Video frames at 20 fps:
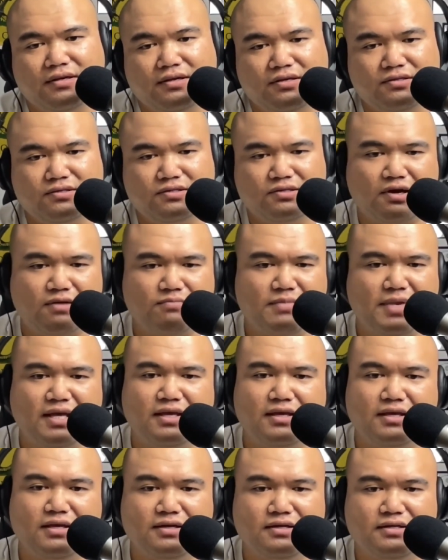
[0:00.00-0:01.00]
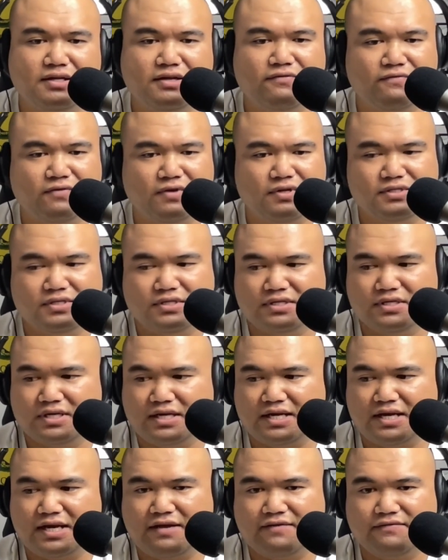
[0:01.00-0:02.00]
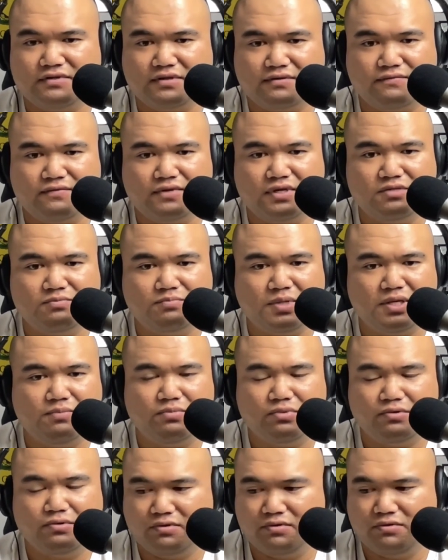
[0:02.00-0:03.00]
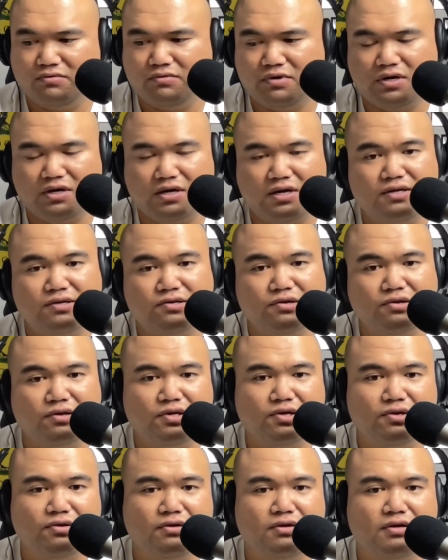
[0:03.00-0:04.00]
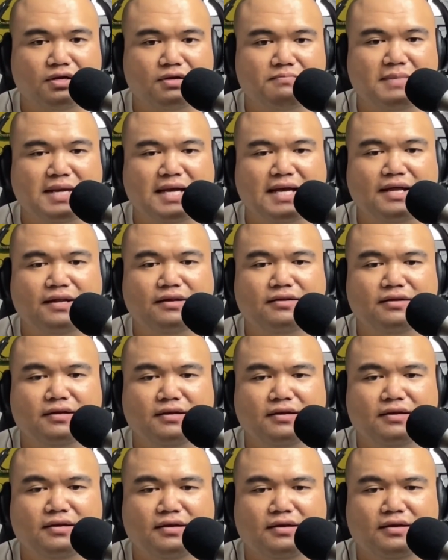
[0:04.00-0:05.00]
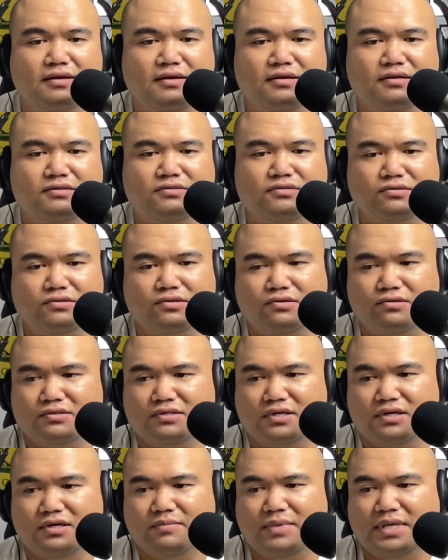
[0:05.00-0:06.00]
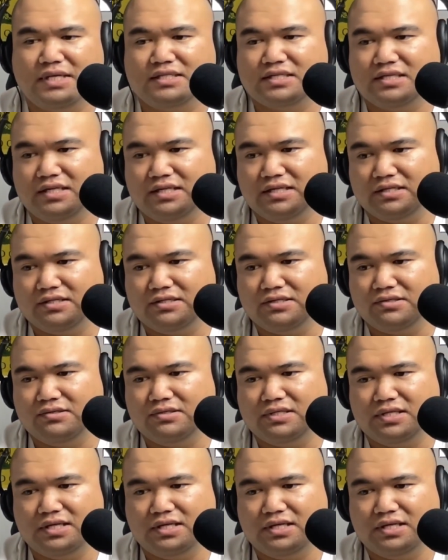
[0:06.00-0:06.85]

You start making a difference in the lives of these people who are under your command. So those are basically the two